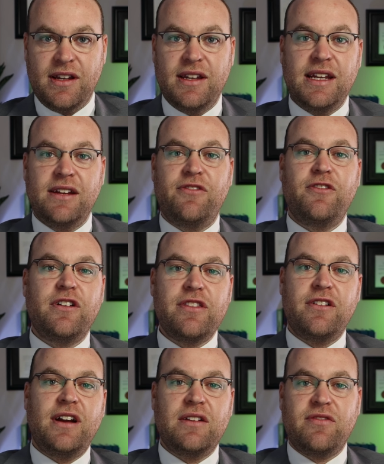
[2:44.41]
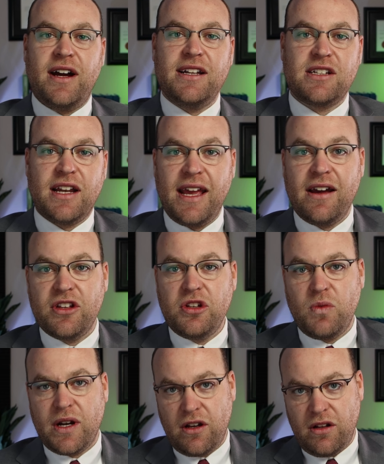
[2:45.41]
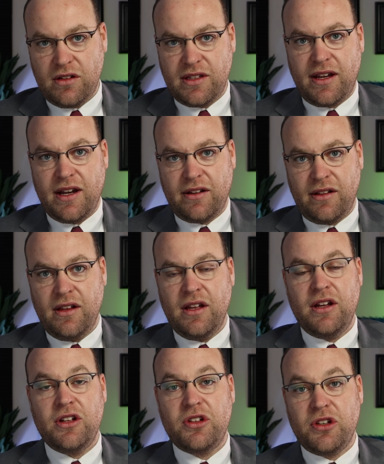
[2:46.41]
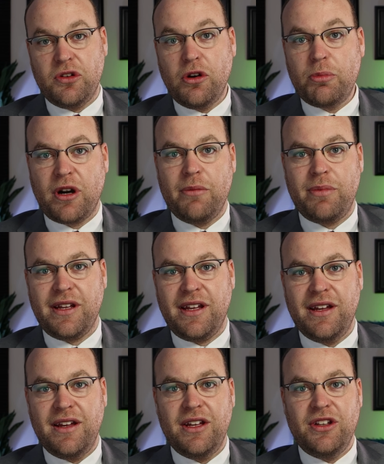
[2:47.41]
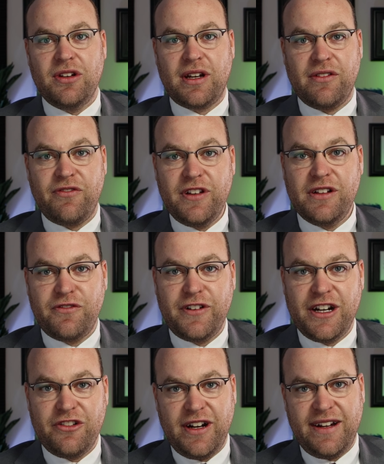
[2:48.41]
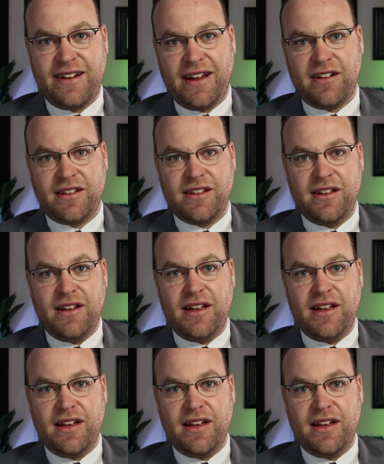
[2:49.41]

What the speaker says: need further advice on how you want to hold title to your property, you can feel free to reach out.